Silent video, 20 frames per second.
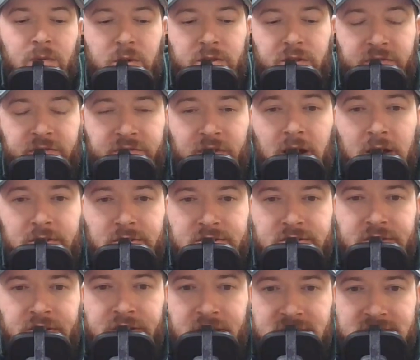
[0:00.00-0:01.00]
with your
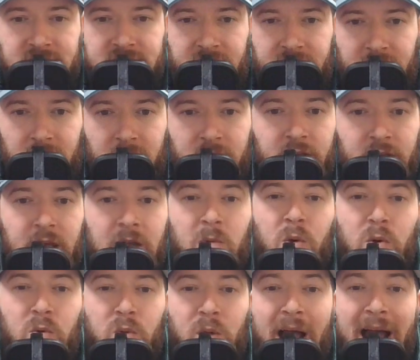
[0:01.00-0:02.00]
fathers in the dust of the earth and
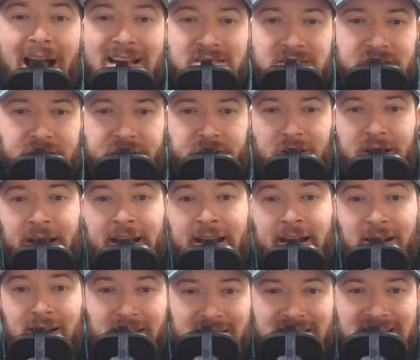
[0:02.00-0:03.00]
will rise to your
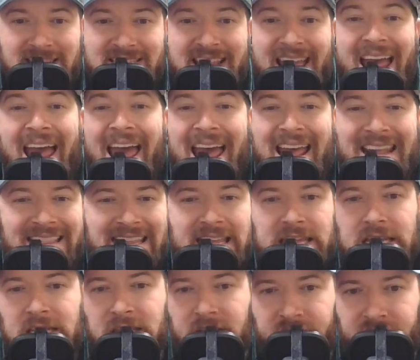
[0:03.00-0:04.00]
inheritance at
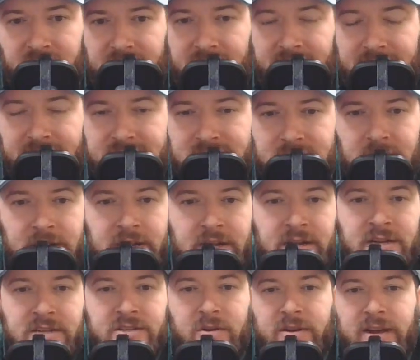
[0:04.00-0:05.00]
the end of the days.
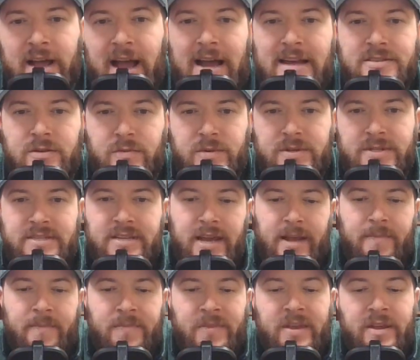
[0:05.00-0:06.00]
So Kayser would
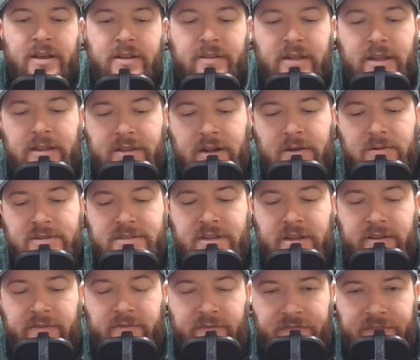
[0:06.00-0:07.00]
say that there was
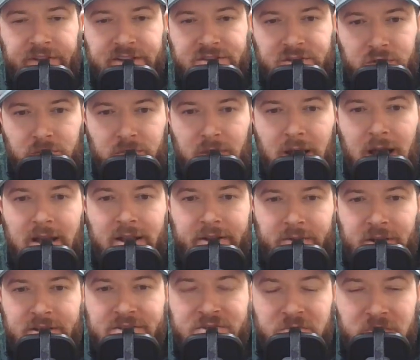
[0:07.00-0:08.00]
a physical
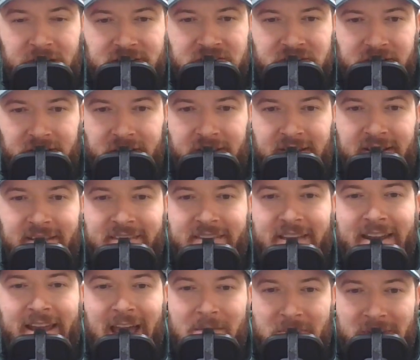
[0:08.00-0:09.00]
bodily resurrection
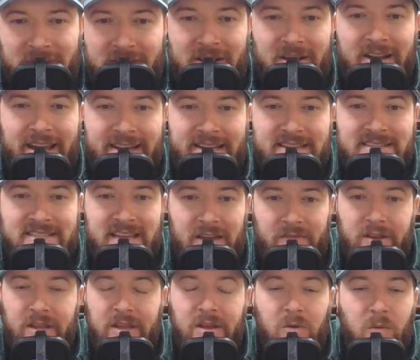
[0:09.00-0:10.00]
that happened there in
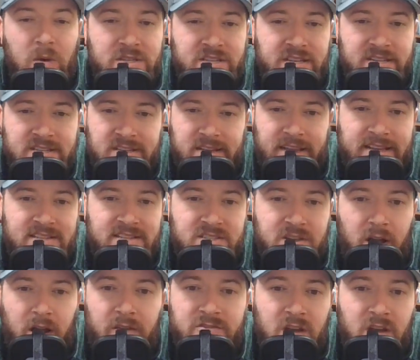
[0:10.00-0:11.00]
80-70, which is, it
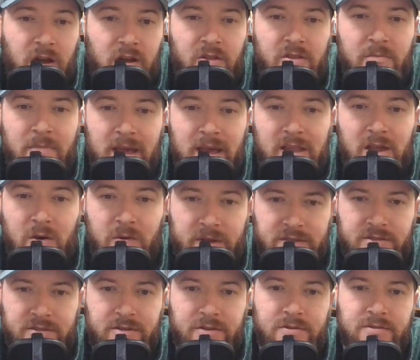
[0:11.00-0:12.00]
solves all the mellow
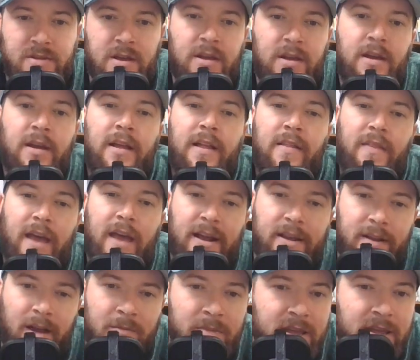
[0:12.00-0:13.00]
issues that
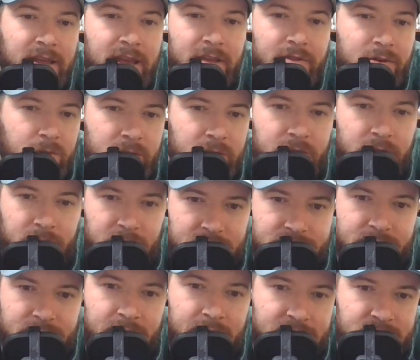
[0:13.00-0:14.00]
come together with the
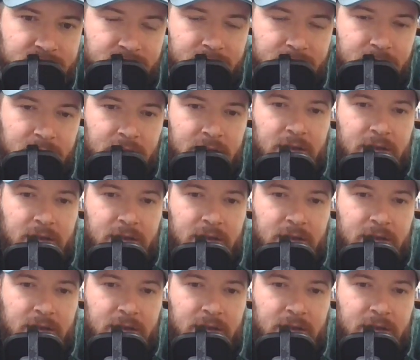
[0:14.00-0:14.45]
resurrection,